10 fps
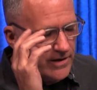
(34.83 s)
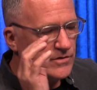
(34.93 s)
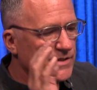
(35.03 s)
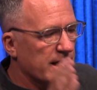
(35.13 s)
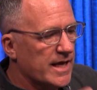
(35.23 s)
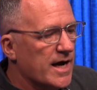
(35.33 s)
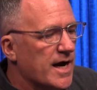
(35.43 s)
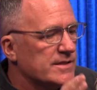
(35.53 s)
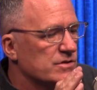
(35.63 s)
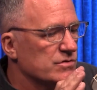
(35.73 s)
They use
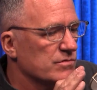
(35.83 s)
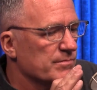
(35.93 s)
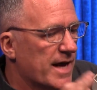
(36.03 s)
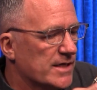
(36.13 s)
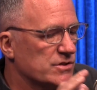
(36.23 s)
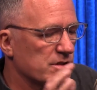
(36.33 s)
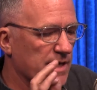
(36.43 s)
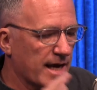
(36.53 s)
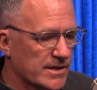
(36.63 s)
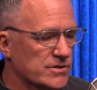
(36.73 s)
AI to match the
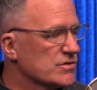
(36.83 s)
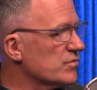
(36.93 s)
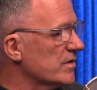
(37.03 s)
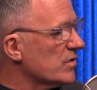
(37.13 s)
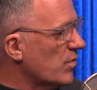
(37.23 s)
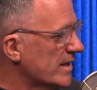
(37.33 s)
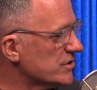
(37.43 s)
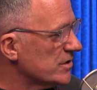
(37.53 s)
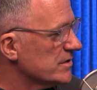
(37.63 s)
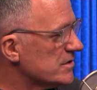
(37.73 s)
answers with the
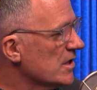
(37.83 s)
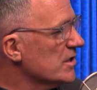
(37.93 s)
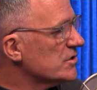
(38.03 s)
questions.